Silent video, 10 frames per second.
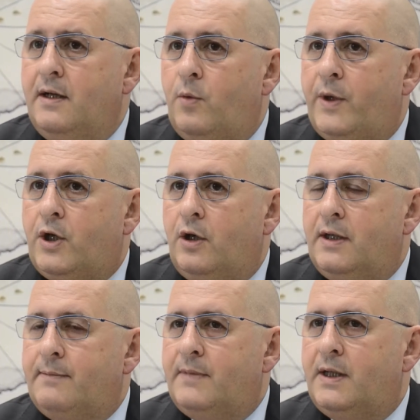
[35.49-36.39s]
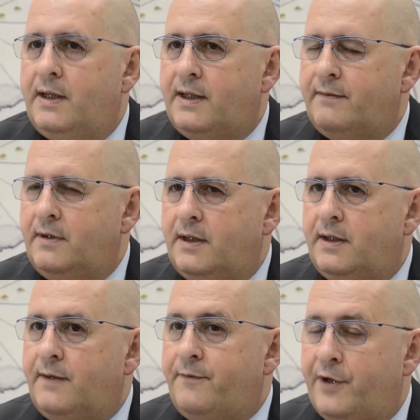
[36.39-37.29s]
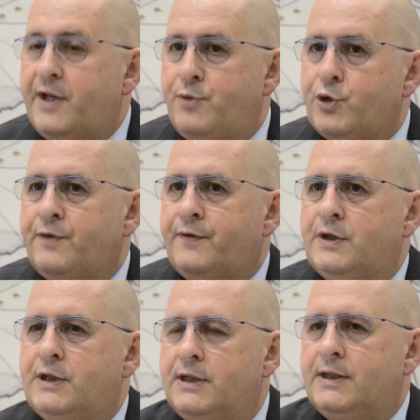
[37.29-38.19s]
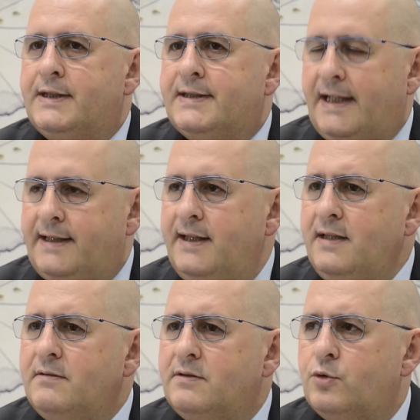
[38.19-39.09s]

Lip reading: We call them in a very beautiful setting,